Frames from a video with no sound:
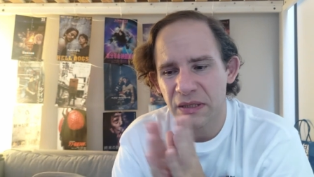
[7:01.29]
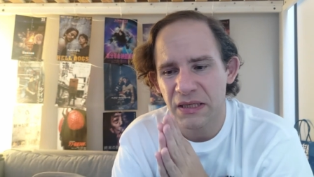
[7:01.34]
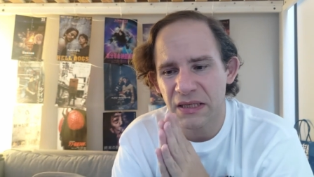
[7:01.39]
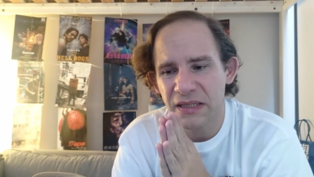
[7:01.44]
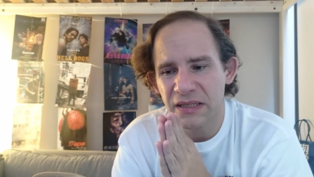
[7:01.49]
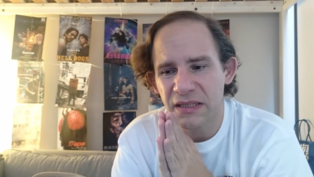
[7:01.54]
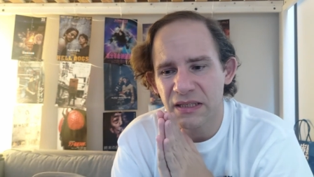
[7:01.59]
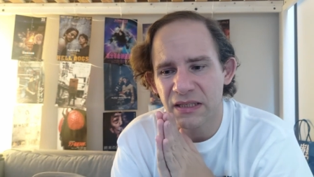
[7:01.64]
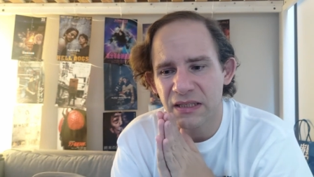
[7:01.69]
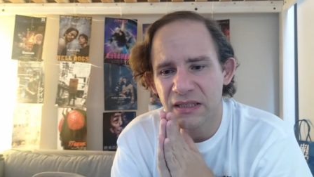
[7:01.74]

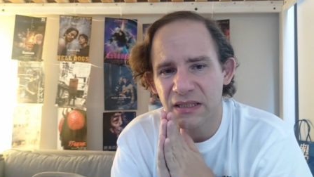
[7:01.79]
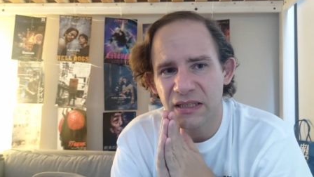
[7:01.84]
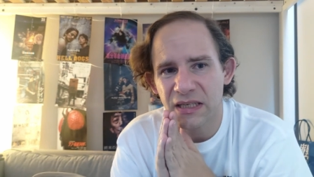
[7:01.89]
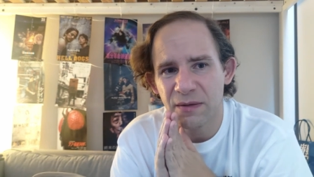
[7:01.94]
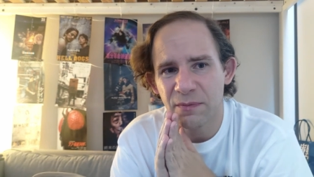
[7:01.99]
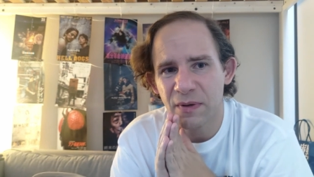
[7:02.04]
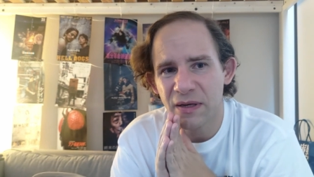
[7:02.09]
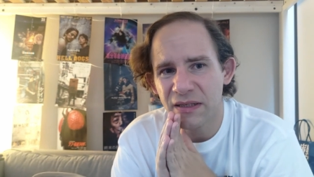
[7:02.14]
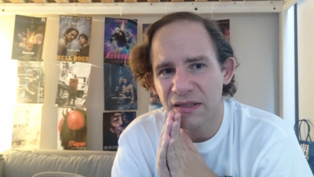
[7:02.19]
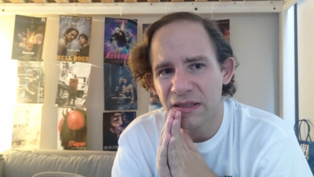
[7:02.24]
pieces
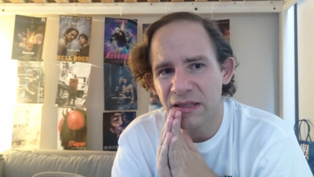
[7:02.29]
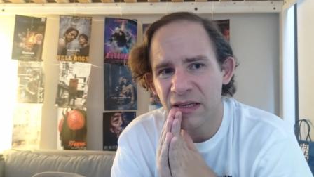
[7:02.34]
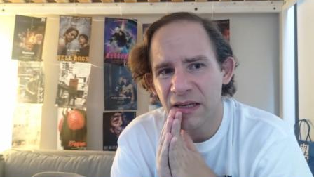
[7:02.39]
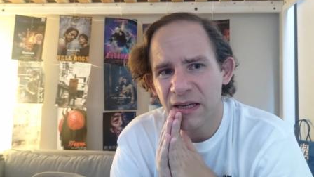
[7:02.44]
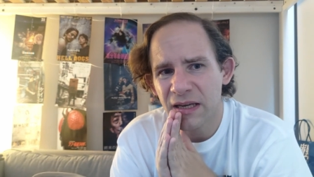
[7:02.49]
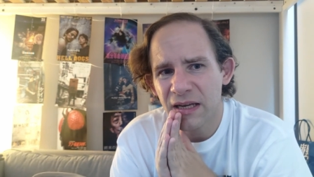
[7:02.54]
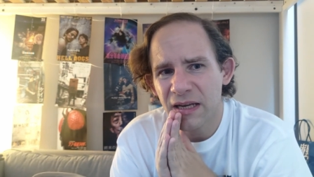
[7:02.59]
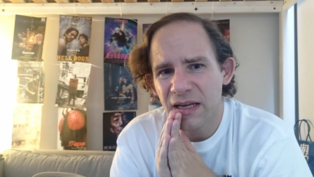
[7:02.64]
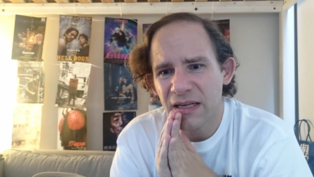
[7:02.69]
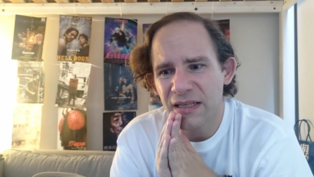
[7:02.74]
seemingly
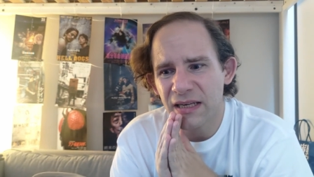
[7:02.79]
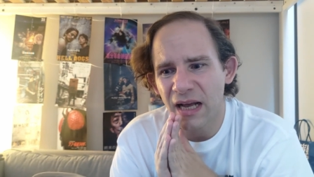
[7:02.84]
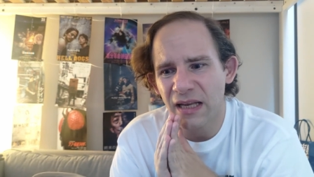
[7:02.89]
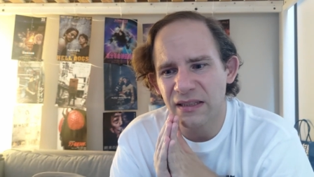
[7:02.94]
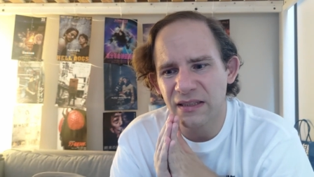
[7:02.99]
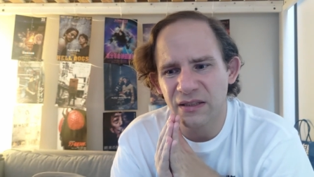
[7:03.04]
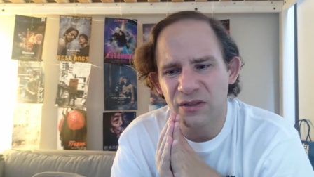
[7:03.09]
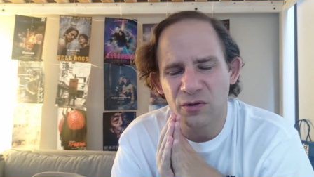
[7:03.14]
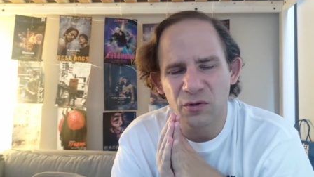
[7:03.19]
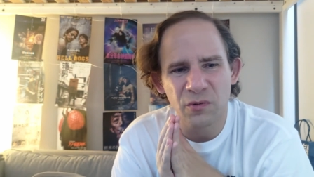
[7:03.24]

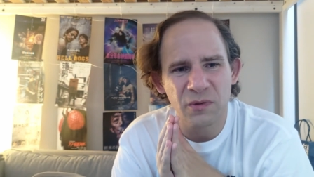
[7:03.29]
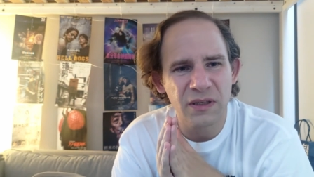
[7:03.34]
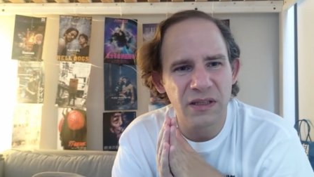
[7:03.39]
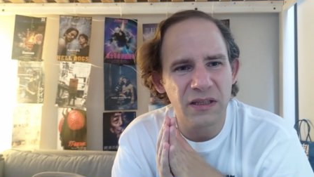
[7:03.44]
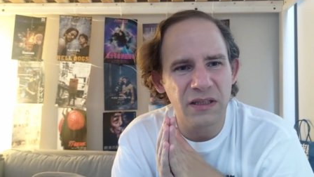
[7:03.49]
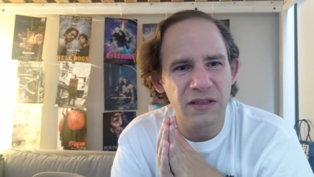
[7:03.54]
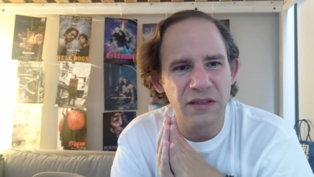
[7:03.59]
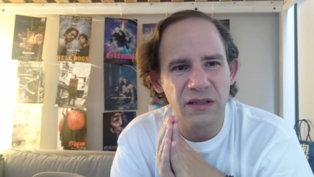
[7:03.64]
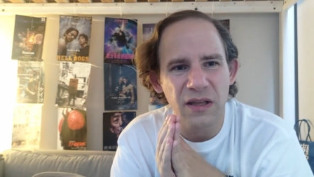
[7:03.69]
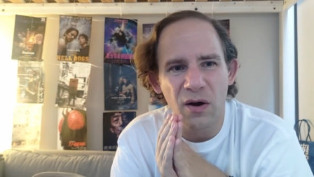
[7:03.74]
doesn't
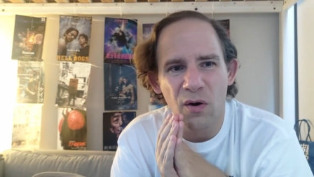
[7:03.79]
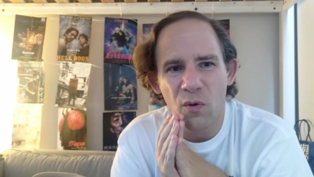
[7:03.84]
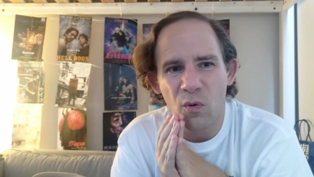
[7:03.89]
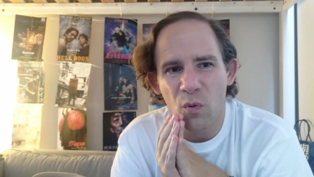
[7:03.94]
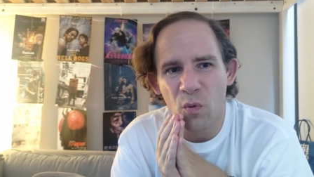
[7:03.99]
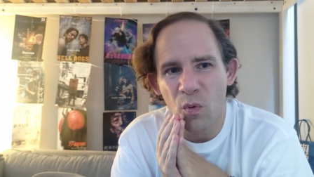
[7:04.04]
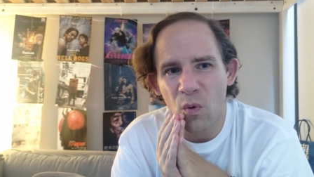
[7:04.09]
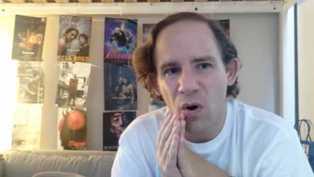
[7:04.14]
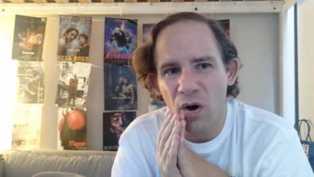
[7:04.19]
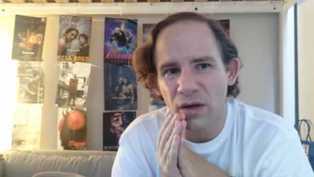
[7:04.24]
really know
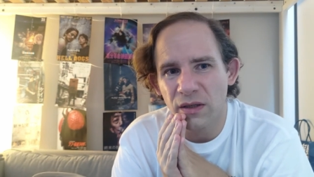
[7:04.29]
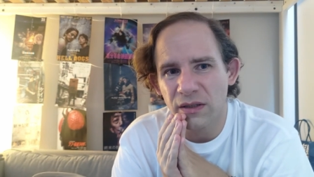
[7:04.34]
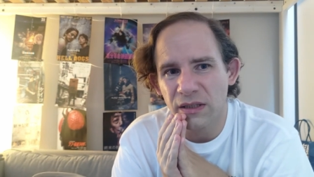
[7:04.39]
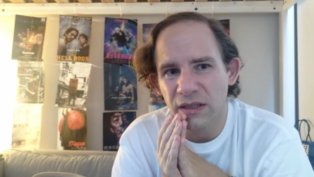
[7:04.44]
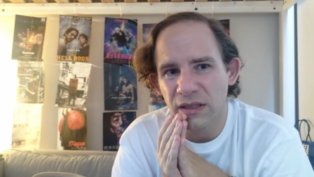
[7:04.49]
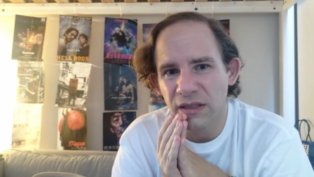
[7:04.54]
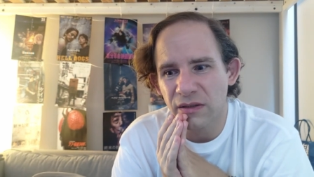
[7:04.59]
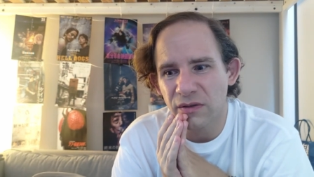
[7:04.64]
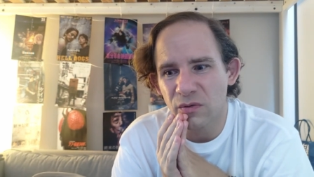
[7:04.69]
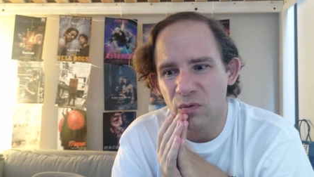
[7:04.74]
what
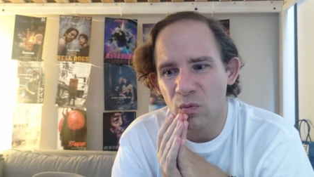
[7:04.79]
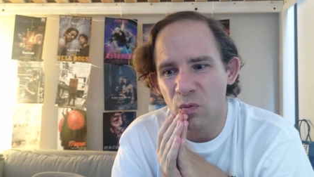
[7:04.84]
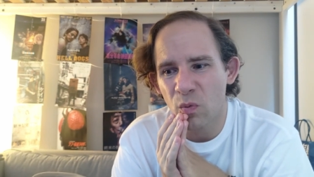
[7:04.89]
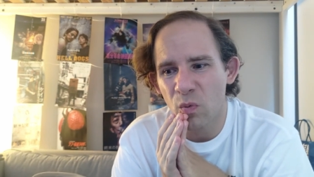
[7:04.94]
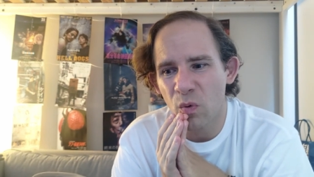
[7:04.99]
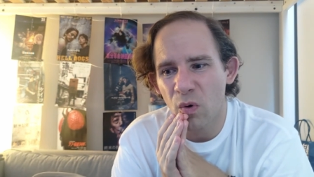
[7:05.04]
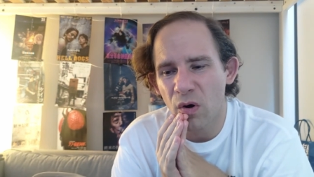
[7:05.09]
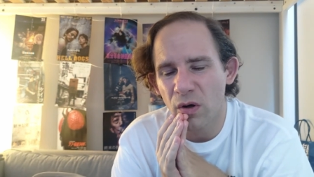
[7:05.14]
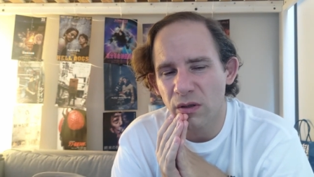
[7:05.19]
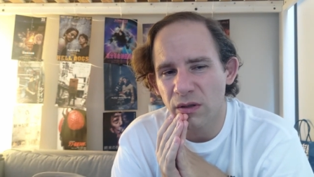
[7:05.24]
it
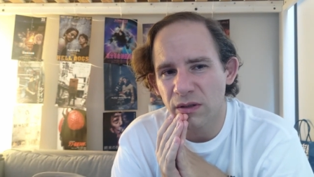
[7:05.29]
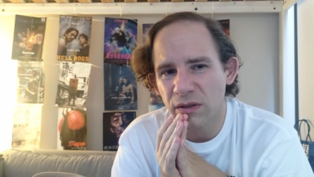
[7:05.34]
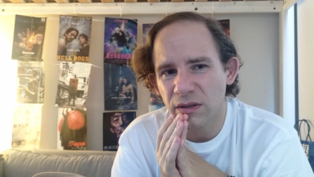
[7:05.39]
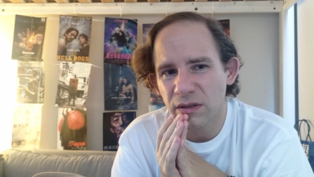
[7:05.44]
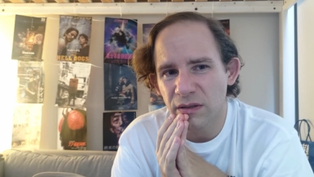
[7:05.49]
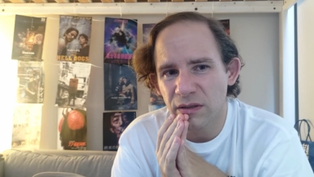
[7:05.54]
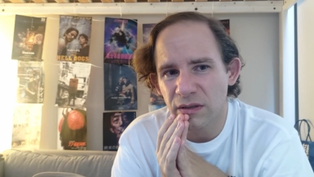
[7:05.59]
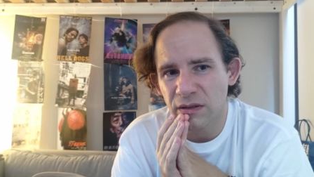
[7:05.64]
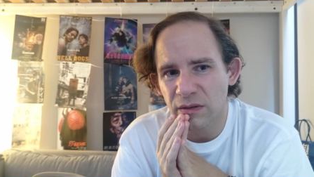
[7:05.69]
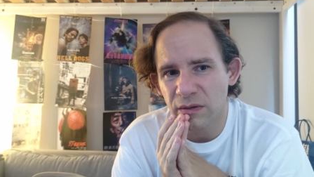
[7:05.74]

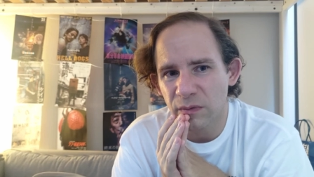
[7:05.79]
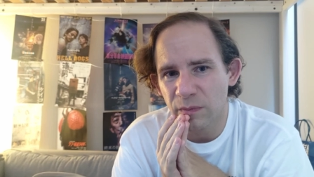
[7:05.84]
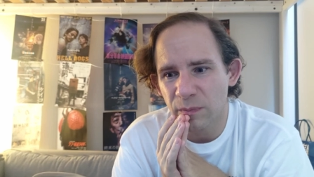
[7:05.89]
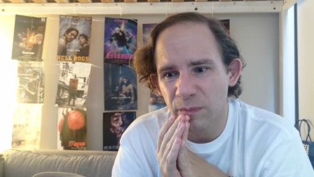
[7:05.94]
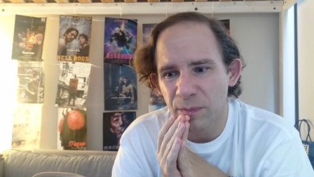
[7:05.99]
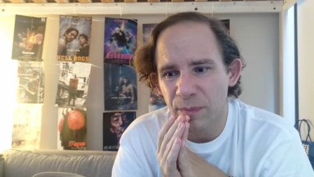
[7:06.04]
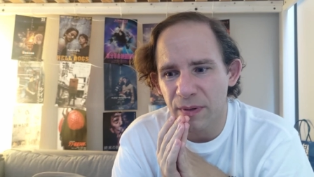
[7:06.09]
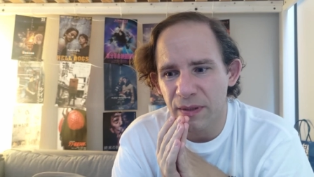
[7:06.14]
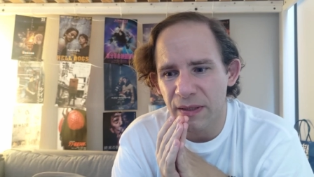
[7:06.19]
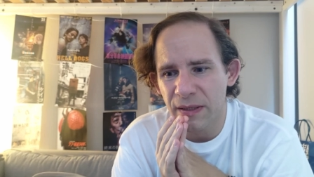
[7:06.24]
wants to
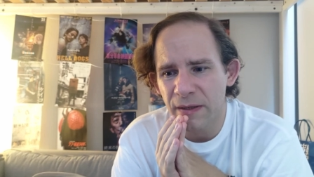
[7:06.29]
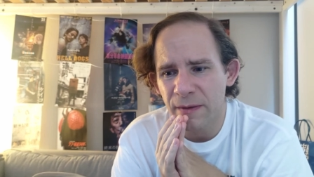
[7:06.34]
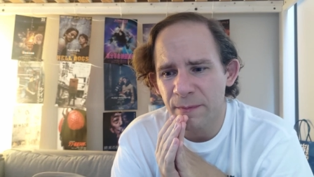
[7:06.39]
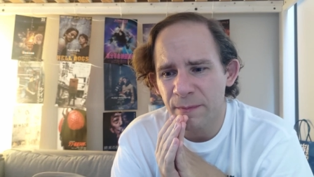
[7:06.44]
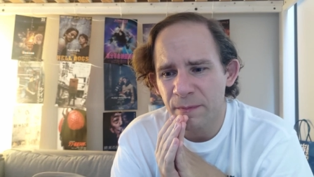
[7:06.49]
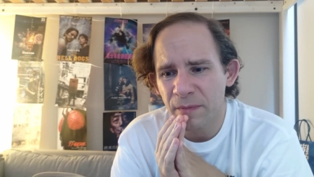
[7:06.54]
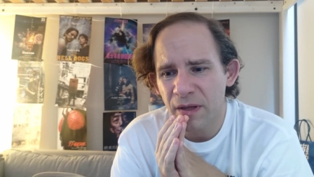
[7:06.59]
be.